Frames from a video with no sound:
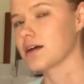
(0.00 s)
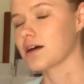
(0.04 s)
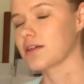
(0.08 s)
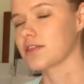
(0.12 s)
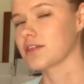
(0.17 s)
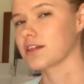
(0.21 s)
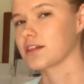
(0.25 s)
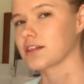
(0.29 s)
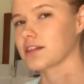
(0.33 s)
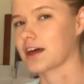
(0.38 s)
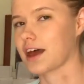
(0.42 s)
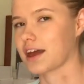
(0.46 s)

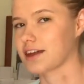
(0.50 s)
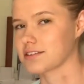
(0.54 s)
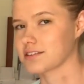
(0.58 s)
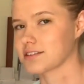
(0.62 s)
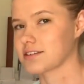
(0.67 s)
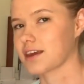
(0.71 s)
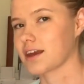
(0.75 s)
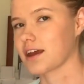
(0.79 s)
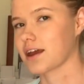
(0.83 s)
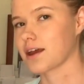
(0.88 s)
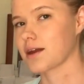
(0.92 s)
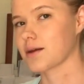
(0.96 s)
the last
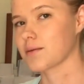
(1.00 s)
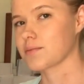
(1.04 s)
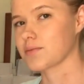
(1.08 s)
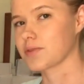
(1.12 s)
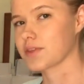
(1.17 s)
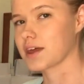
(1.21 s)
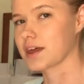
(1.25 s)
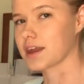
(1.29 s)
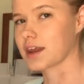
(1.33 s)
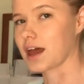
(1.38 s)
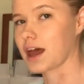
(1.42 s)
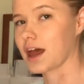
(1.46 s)
time
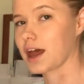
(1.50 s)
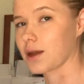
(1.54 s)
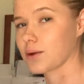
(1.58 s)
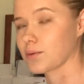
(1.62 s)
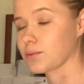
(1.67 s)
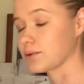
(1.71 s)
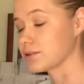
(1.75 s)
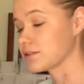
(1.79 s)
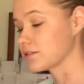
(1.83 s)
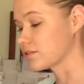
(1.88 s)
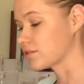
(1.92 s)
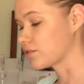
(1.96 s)
that I
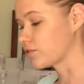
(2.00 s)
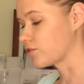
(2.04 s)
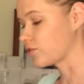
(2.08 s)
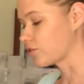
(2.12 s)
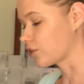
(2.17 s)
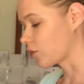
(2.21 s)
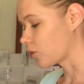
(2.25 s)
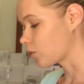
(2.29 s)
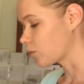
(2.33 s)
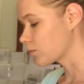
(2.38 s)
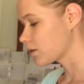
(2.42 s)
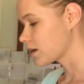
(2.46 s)
was
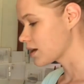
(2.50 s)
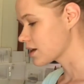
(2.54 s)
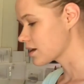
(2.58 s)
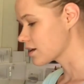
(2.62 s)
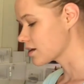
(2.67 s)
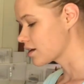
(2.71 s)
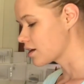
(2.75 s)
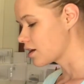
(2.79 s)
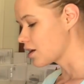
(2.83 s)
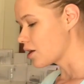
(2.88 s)
filming,